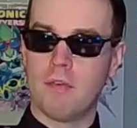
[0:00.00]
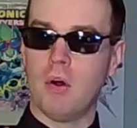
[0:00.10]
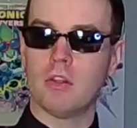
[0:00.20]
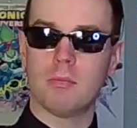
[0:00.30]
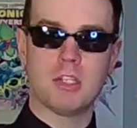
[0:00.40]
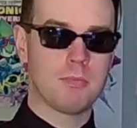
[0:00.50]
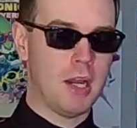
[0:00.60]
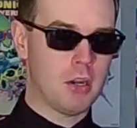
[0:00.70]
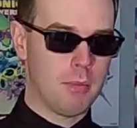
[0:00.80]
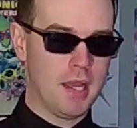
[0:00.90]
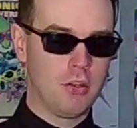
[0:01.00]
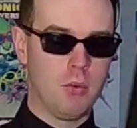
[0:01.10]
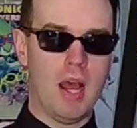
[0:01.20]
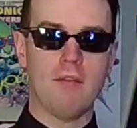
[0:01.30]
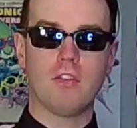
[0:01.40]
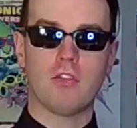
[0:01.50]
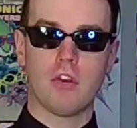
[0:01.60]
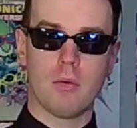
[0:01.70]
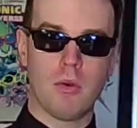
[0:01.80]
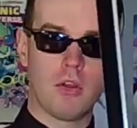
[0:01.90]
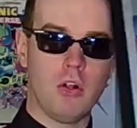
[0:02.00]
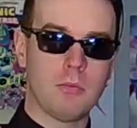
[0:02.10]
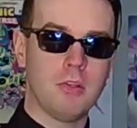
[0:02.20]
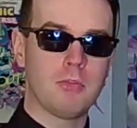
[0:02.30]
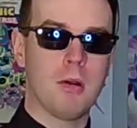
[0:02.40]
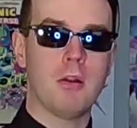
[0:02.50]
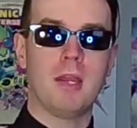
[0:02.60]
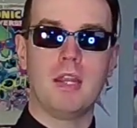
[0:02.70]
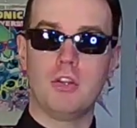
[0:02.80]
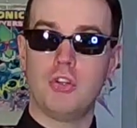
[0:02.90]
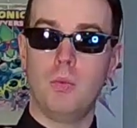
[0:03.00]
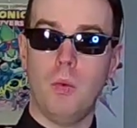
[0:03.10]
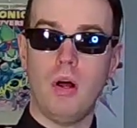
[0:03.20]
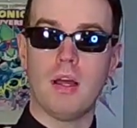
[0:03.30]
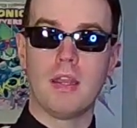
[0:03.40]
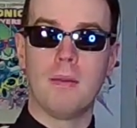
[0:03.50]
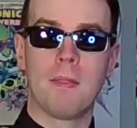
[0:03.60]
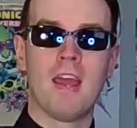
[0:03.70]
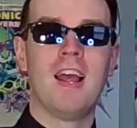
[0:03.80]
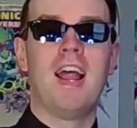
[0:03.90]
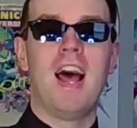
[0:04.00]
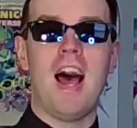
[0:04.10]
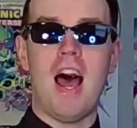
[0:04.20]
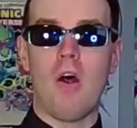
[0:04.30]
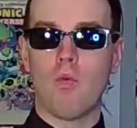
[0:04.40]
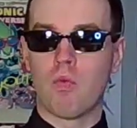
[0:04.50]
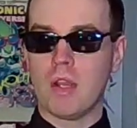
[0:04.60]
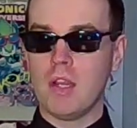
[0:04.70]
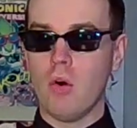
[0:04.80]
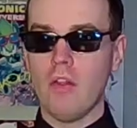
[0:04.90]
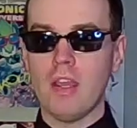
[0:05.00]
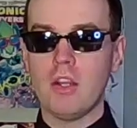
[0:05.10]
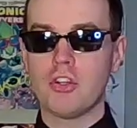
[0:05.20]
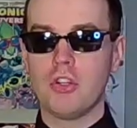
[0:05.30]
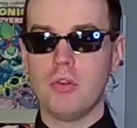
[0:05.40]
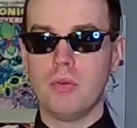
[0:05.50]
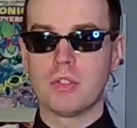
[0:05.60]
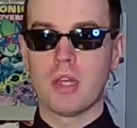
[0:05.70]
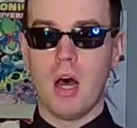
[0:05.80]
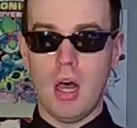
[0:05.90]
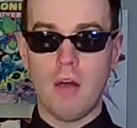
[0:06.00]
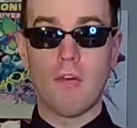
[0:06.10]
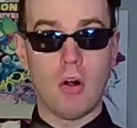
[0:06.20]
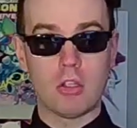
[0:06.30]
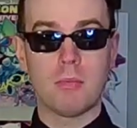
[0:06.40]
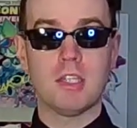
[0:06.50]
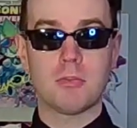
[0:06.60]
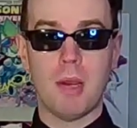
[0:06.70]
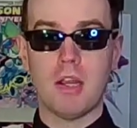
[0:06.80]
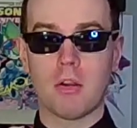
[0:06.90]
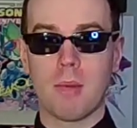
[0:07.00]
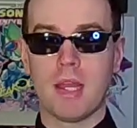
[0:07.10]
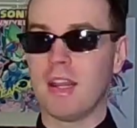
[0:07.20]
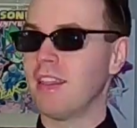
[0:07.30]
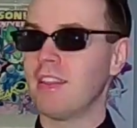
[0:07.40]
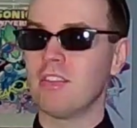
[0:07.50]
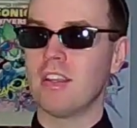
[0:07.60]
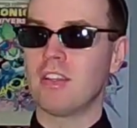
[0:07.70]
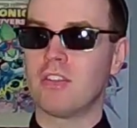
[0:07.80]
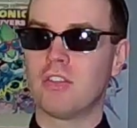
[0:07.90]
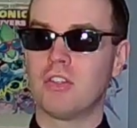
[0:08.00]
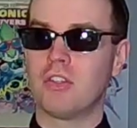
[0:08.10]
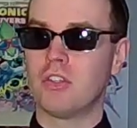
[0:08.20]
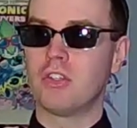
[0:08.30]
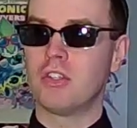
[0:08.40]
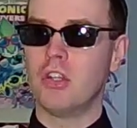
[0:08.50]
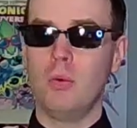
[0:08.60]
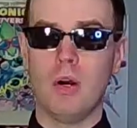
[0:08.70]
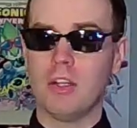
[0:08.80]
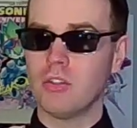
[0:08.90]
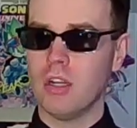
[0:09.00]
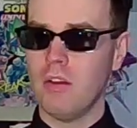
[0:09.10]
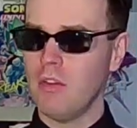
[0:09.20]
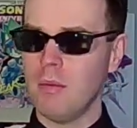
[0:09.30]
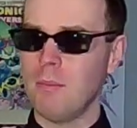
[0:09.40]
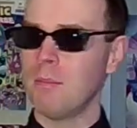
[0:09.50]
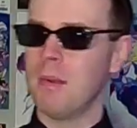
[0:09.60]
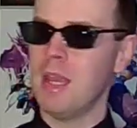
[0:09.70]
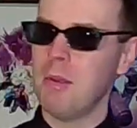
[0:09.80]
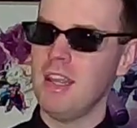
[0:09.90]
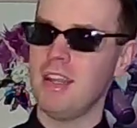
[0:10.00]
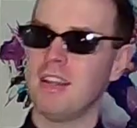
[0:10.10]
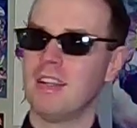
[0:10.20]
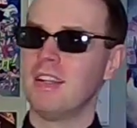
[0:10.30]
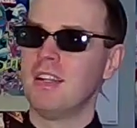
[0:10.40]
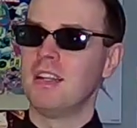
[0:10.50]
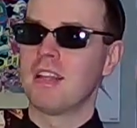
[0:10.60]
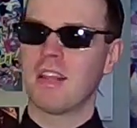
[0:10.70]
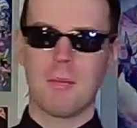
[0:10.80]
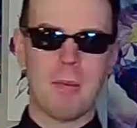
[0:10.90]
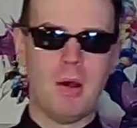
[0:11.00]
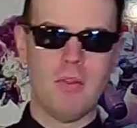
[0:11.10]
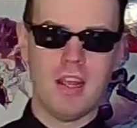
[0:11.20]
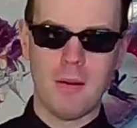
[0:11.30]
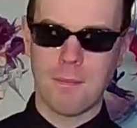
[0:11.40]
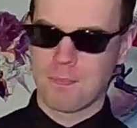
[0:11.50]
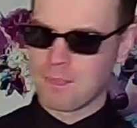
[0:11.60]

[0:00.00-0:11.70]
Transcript: Ultimate Spider-Man, you have to start with Ultimate Spider-Man issue 1, read all the issues of Ultimate Spider-Man. I think there's like 200 of them, maybe? Think about there.